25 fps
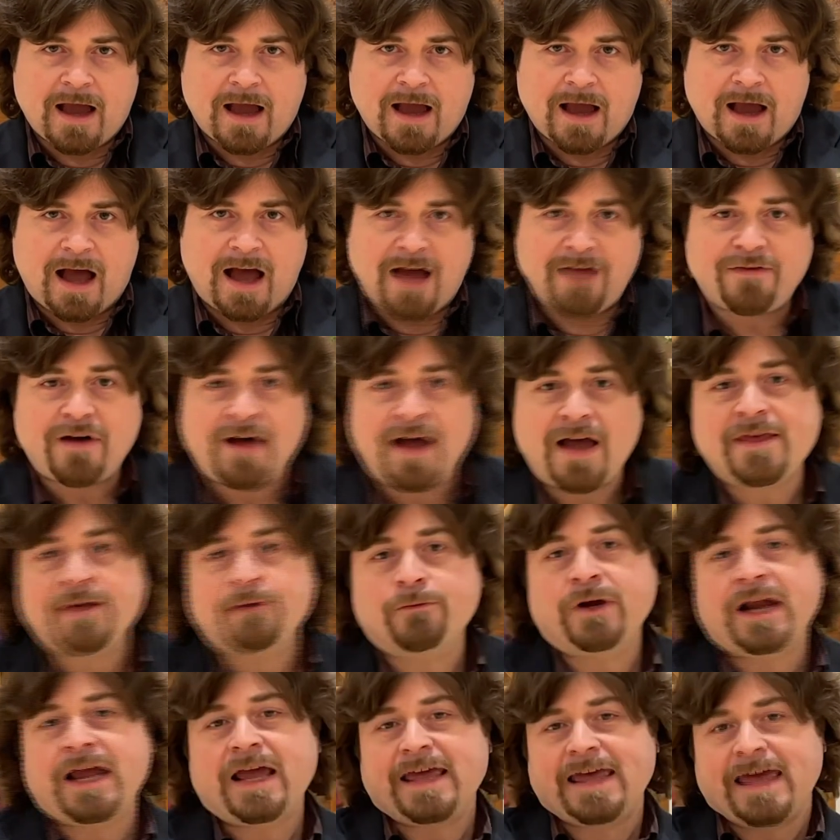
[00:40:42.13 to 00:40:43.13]
I find that
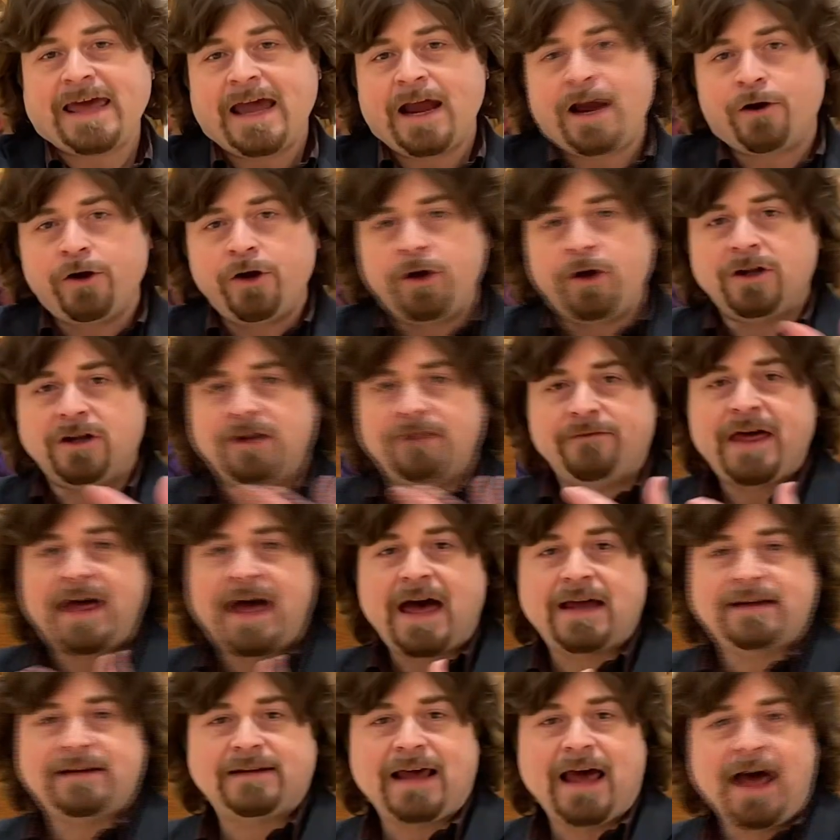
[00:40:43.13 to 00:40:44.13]
when I carry all of
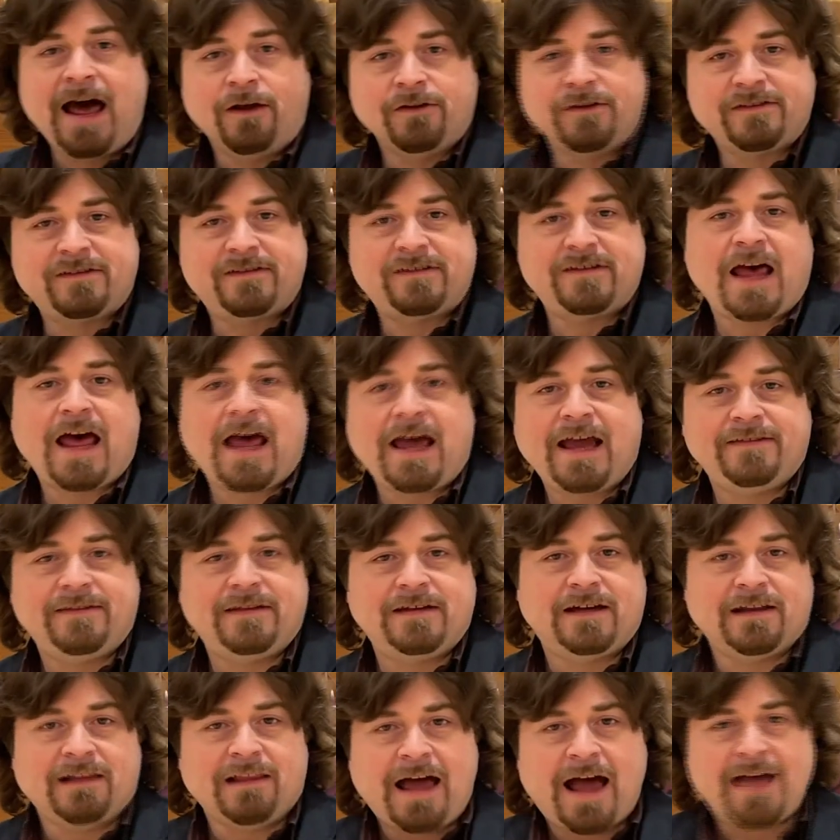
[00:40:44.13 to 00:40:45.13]
that outside the
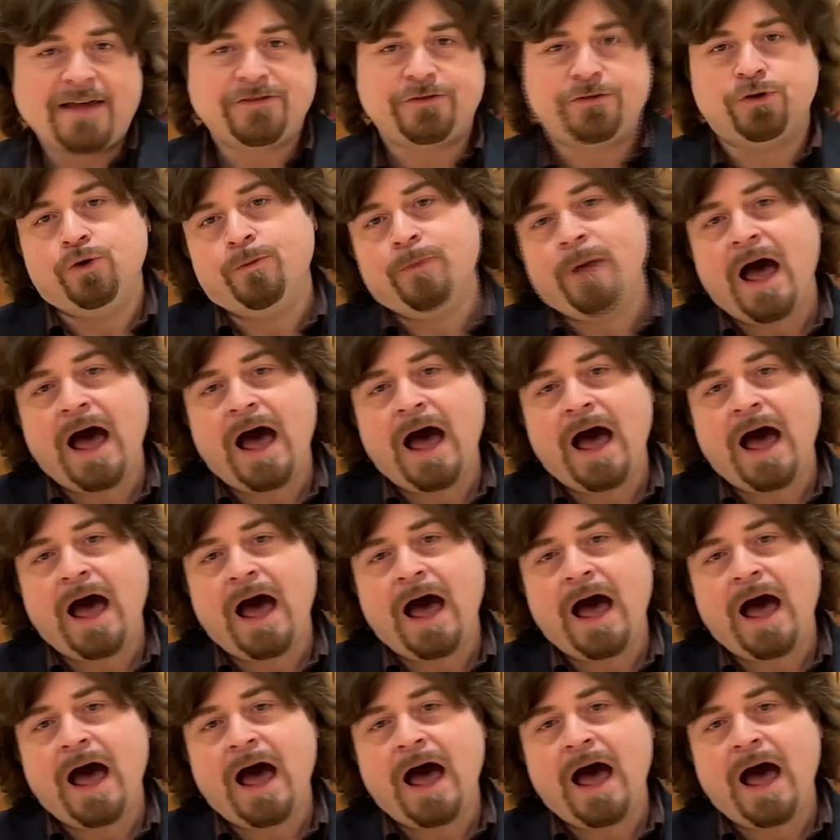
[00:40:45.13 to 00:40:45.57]
classroom,